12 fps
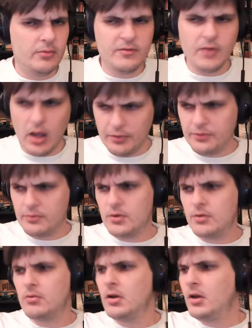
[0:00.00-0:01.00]
We've gone
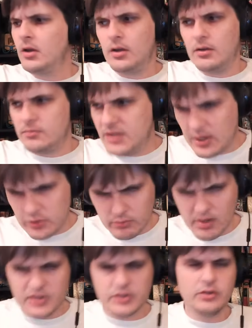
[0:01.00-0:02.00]
through D'Angelo
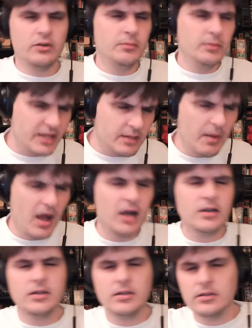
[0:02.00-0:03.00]
Russell, Malik Monk,